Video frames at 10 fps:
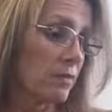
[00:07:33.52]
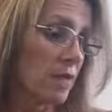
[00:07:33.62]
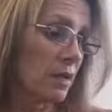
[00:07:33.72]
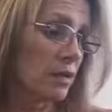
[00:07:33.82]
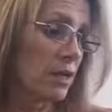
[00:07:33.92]

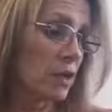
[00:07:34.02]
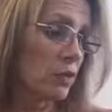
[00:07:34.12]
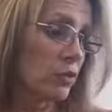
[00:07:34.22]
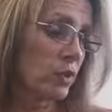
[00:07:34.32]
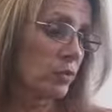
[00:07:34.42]
They
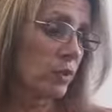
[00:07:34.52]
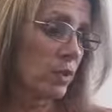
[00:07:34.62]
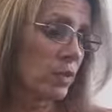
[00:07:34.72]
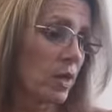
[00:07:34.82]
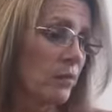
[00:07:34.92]
do really, really
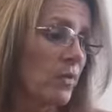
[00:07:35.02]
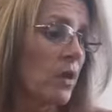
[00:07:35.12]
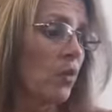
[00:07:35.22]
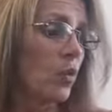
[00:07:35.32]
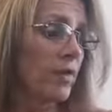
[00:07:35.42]
well.
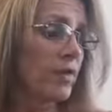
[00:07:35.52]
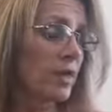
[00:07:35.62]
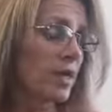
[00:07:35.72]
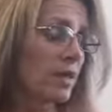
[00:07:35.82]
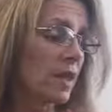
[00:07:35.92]
One
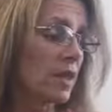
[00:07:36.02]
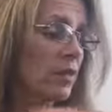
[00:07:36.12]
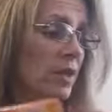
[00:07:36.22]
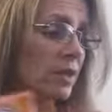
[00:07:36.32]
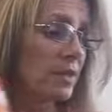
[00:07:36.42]
thing I like
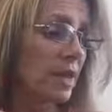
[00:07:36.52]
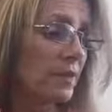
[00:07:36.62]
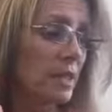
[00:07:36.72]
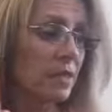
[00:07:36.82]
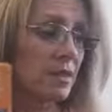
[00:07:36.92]
with the
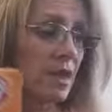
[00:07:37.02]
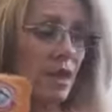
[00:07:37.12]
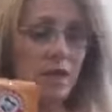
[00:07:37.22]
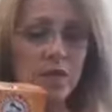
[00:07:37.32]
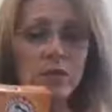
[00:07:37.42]
lemon is
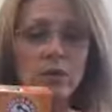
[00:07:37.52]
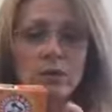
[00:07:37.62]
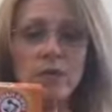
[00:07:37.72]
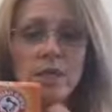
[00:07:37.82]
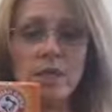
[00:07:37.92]
I
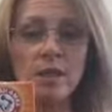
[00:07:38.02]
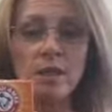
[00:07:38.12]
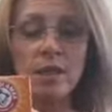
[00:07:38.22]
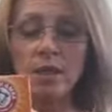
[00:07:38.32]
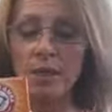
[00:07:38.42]
use
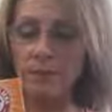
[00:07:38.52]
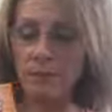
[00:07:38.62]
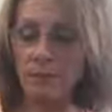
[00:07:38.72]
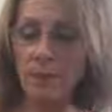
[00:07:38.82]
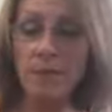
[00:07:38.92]

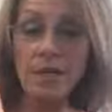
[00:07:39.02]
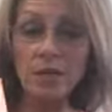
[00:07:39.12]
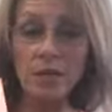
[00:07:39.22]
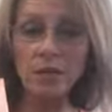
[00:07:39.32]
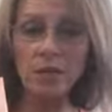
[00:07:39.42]

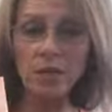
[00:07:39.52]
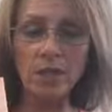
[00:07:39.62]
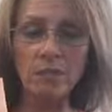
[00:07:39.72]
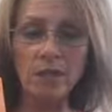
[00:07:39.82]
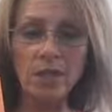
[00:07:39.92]
baking
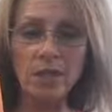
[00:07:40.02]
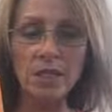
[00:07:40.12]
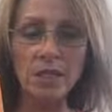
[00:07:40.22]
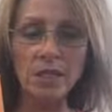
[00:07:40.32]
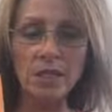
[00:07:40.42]
soda in my
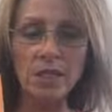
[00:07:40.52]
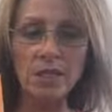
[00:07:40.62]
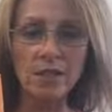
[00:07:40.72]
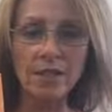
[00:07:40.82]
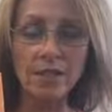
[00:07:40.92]
stainless
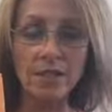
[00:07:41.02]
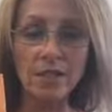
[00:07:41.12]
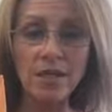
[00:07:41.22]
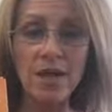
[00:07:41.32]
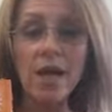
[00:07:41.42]
steel
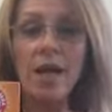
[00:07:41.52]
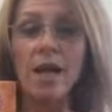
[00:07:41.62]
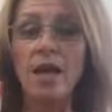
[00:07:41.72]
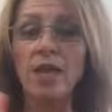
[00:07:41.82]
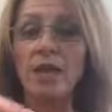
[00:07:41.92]
sink,
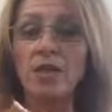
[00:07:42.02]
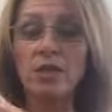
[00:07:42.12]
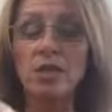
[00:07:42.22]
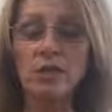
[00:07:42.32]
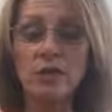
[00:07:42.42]
and I
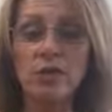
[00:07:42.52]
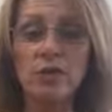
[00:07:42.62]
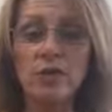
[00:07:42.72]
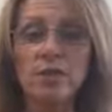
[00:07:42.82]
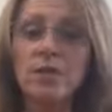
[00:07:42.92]
just sprinkle
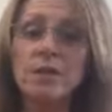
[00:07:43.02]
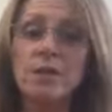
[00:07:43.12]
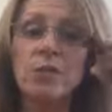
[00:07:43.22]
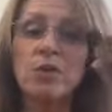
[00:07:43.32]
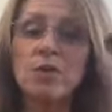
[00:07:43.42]
this in.
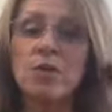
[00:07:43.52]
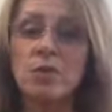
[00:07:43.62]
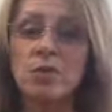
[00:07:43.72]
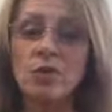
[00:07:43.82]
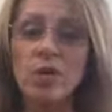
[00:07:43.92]
I put a
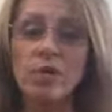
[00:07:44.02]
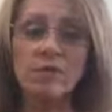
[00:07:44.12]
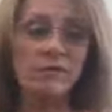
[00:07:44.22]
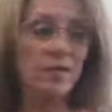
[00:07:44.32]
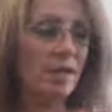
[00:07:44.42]
couple drops
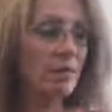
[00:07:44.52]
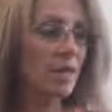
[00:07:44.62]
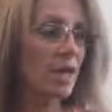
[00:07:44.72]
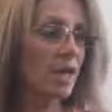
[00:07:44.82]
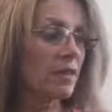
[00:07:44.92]
of lemon
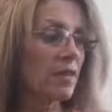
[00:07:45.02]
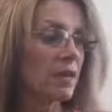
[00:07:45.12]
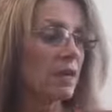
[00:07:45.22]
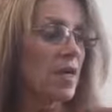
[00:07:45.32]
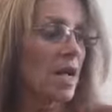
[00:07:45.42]
on
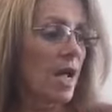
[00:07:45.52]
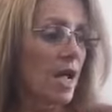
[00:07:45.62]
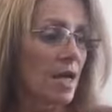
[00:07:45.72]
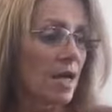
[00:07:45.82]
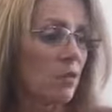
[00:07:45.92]
there,
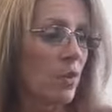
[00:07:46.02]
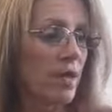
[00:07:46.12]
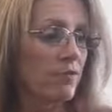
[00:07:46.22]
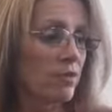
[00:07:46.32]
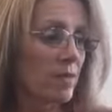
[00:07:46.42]
and I
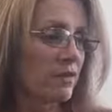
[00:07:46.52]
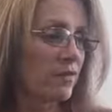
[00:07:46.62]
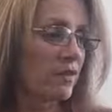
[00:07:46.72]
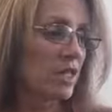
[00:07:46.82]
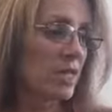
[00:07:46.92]
wait for about
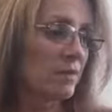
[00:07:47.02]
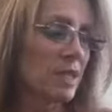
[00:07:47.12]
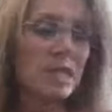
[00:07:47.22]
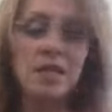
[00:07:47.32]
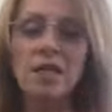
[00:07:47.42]
15
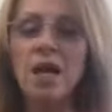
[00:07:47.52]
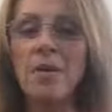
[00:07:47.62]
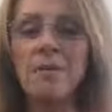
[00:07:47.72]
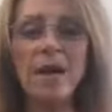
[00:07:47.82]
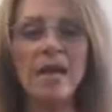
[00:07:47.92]
minutes. I
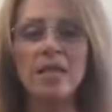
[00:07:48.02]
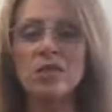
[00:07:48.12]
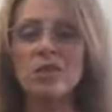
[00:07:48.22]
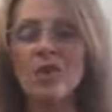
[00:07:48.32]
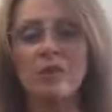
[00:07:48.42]
come back,
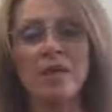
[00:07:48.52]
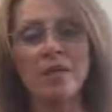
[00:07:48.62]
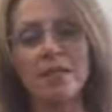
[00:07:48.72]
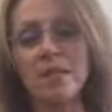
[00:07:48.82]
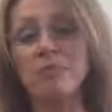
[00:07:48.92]
scrub it, and
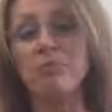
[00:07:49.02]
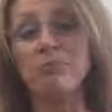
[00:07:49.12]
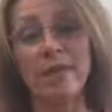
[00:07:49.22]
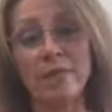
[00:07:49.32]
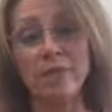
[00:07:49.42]
it's
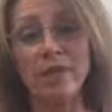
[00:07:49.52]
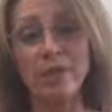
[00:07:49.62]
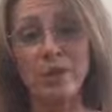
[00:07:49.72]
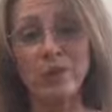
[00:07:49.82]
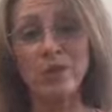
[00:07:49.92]
like brand
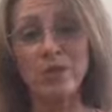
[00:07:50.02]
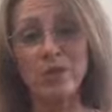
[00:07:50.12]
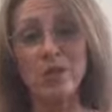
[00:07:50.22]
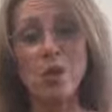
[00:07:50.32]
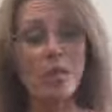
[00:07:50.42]
new.
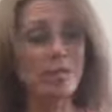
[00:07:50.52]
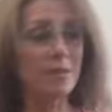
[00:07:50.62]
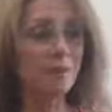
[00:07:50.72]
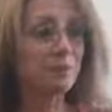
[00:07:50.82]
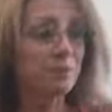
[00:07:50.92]
It's
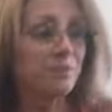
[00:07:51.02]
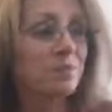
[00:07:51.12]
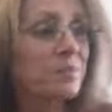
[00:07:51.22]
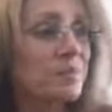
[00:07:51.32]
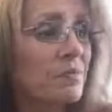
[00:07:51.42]
awesome.
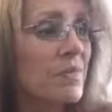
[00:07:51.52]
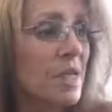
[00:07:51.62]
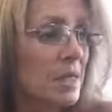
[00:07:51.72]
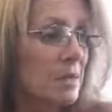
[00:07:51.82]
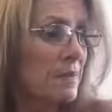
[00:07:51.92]

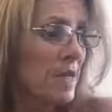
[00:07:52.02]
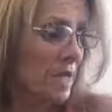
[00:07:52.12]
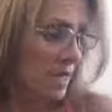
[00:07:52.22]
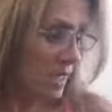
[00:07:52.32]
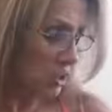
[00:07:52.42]

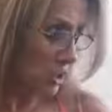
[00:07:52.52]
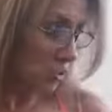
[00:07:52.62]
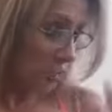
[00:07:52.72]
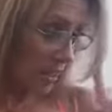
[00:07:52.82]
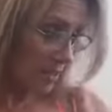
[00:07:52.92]
And so
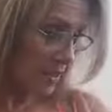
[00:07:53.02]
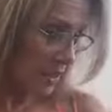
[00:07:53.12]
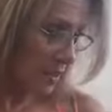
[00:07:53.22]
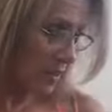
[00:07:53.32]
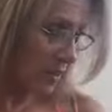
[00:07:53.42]
that's
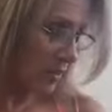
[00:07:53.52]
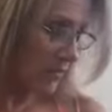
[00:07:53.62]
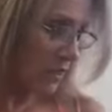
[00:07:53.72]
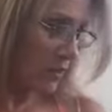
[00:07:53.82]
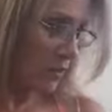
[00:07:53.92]

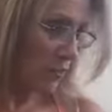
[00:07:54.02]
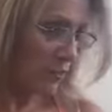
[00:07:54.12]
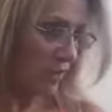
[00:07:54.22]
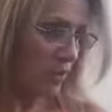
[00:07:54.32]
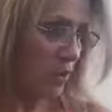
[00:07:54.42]
the 3
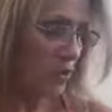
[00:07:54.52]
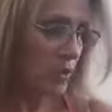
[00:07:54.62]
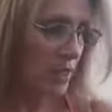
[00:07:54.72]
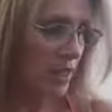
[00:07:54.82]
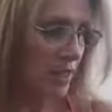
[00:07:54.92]
of
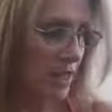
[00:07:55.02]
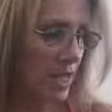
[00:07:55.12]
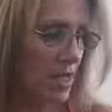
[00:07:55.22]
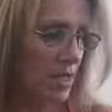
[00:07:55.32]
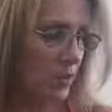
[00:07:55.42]
those. The
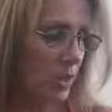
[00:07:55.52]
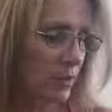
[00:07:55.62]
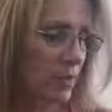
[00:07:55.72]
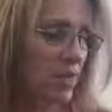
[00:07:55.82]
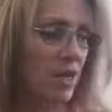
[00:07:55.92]
next one I'm
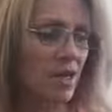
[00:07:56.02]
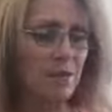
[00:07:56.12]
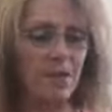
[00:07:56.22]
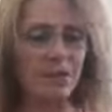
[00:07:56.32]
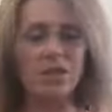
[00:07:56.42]
going to talk
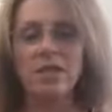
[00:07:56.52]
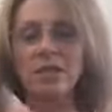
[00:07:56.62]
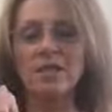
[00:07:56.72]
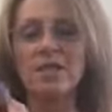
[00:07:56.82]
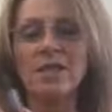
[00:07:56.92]
about
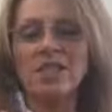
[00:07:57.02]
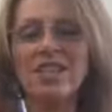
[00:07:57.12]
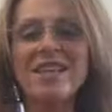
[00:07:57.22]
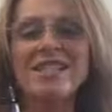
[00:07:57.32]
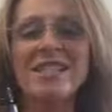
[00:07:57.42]
is
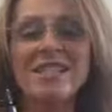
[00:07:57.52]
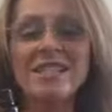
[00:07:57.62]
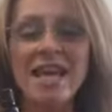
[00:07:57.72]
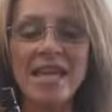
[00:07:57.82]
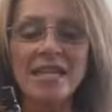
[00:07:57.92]
Digest
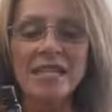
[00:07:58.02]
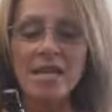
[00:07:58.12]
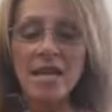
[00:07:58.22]
Zen.